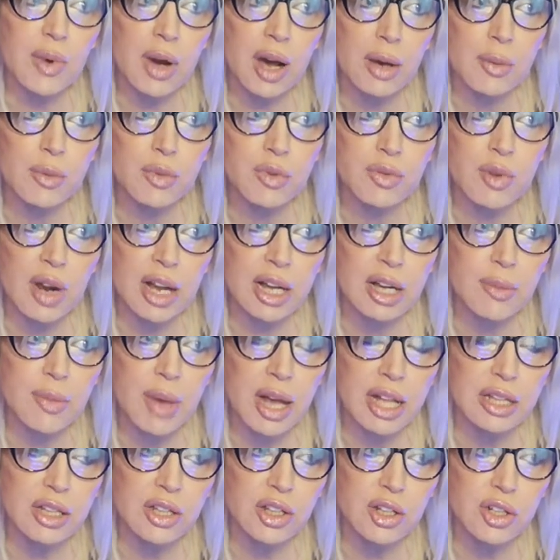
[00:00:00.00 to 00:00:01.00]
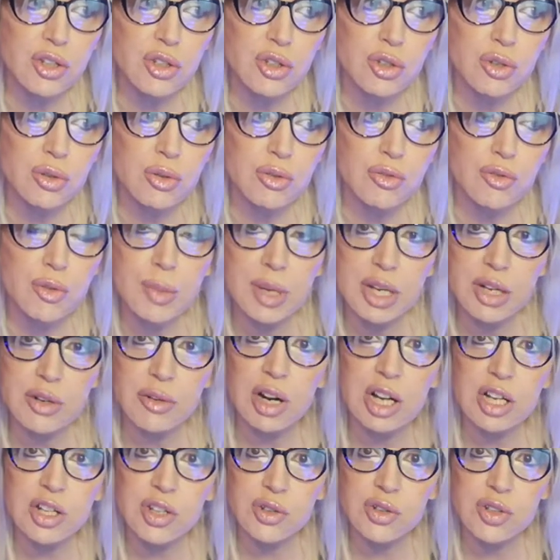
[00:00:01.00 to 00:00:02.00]
I would recommend that you
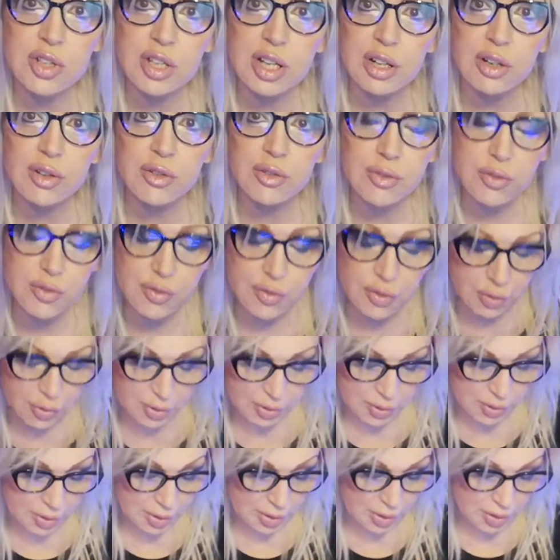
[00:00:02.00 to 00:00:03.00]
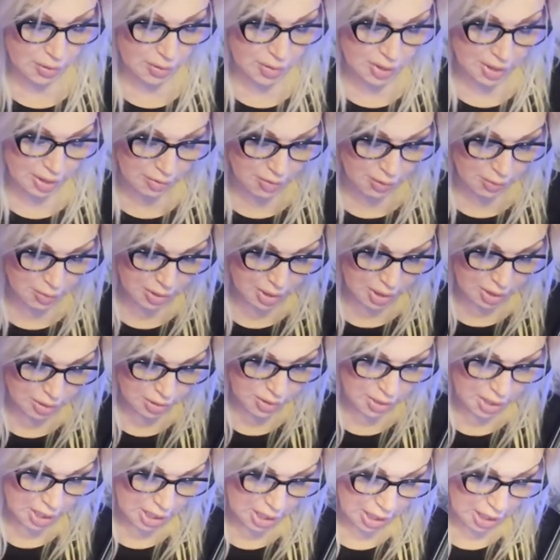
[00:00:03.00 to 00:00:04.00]
familiarise yourselves with
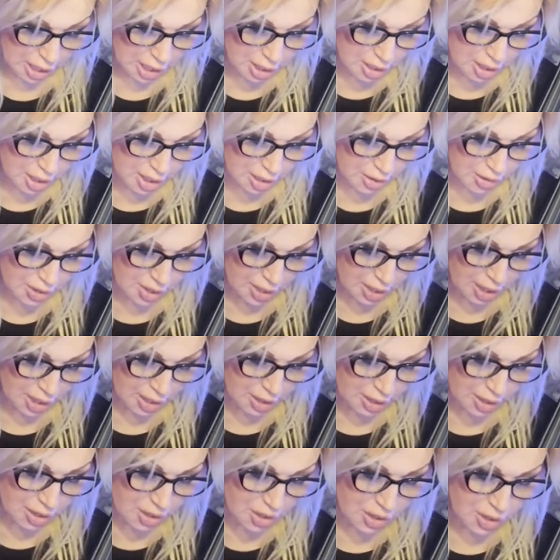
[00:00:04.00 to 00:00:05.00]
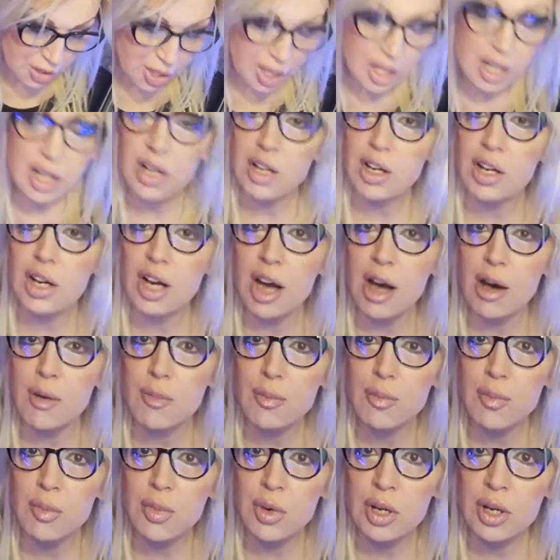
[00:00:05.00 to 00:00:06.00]
those notes, and that,
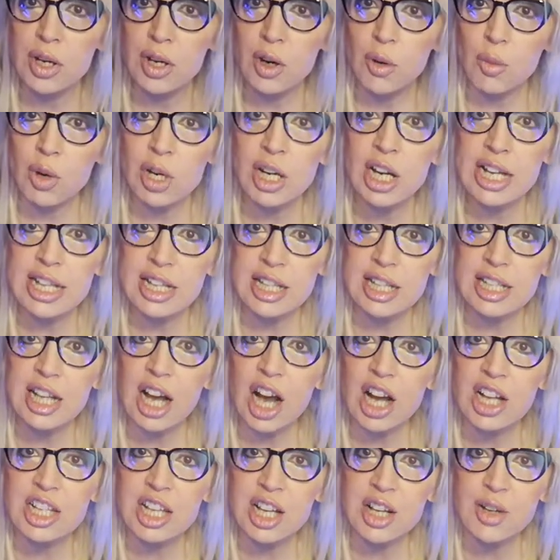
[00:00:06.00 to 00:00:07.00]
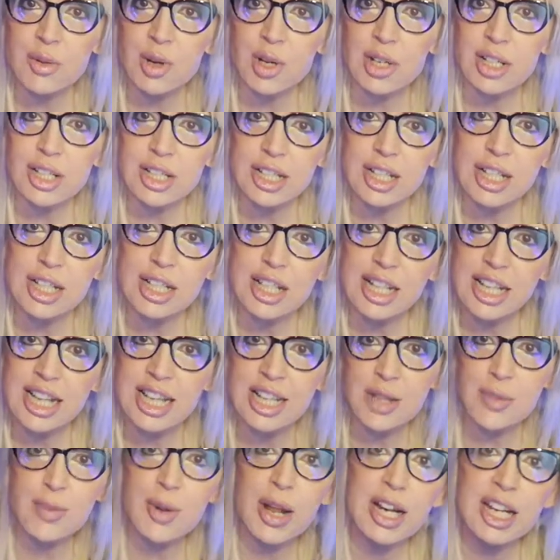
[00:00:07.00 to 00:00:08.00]
I'll tell you what,
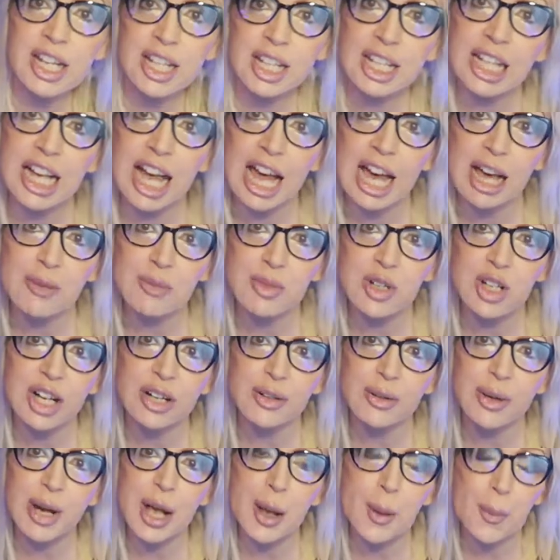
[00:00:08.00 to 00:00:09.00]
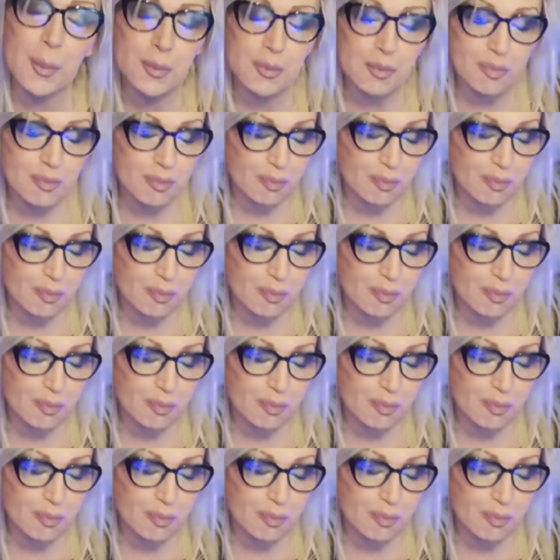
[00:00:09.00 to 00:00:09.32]
let's play a little game, shall we?